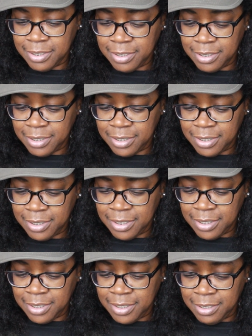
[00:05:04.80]

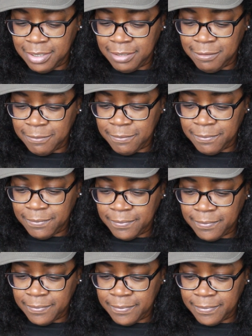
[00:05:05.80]

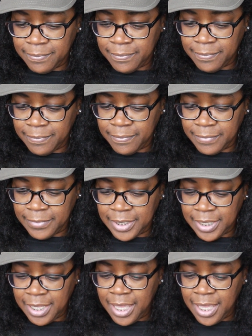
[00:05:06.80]
Nobody speaks.